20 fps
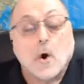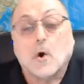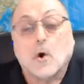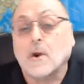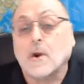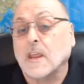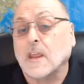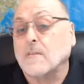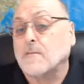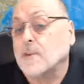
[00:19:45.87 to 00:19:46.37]

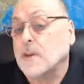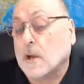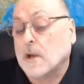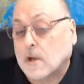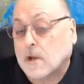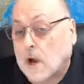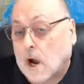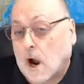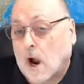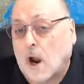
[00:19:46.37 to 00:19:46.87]
or even
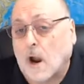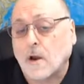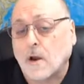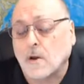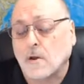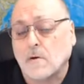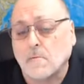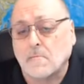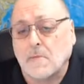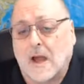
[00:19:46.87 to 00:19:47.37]
a
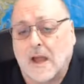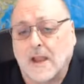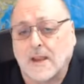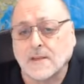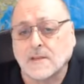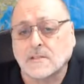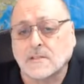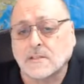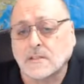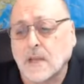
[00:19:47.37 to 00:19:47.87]
carnal
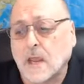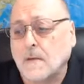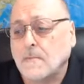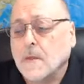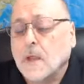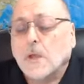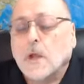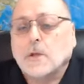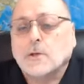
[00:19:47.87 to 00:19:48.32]
mindset